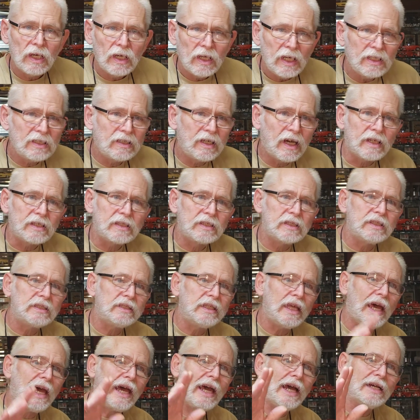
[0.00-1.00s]
He's got
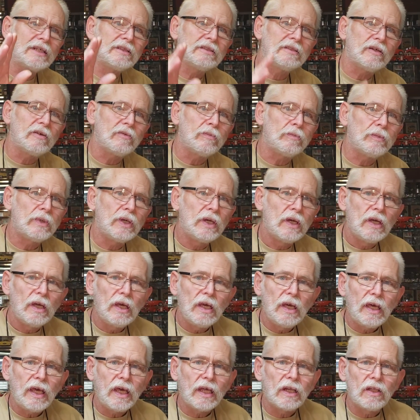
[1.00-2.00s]
stacks of them,
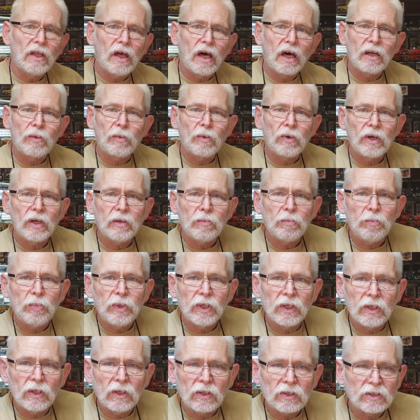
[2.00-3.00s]
and a lot of them are
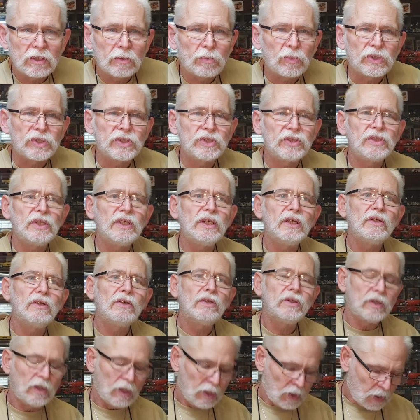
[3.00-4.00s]
unbuilt, some are
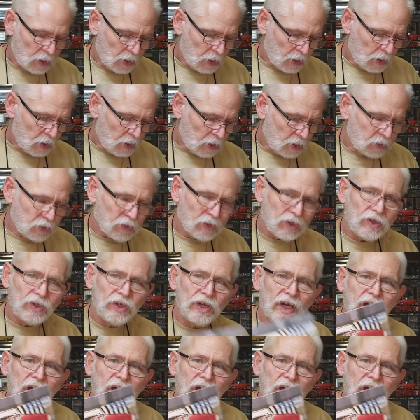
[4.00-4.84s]
sealed. So you